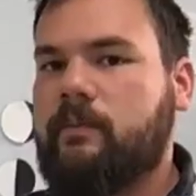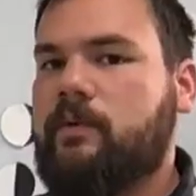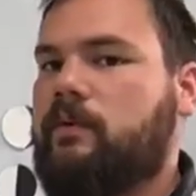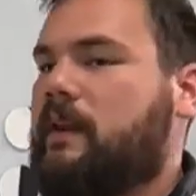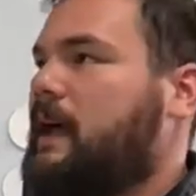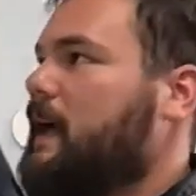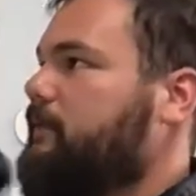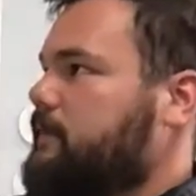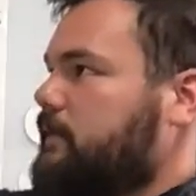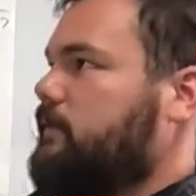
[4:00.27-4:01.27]
moon, the
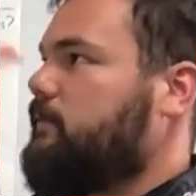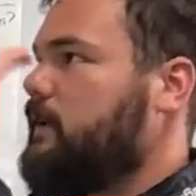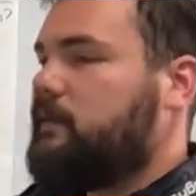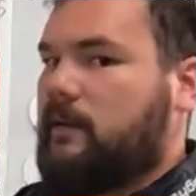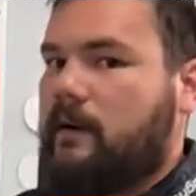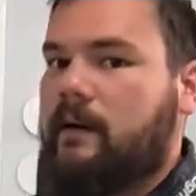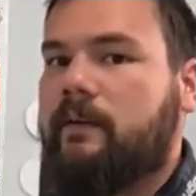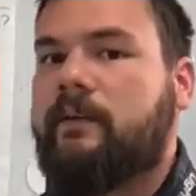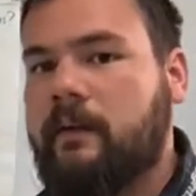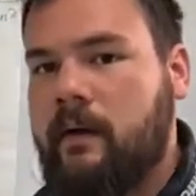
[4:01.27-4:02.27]
half that's facing
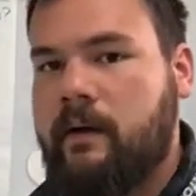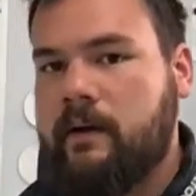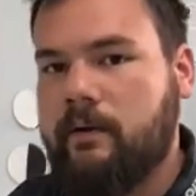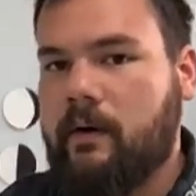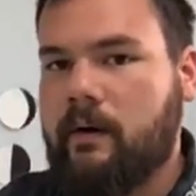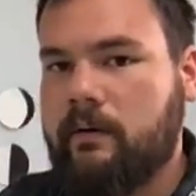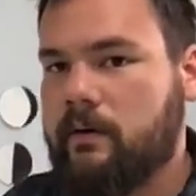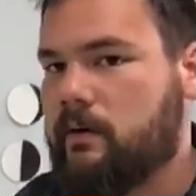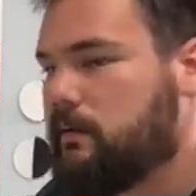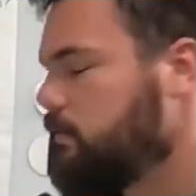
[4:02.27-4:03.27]
us here on
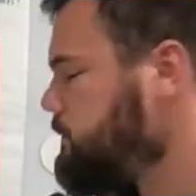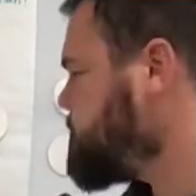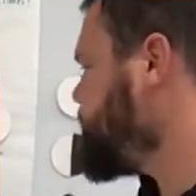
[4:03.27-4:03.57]
Earth.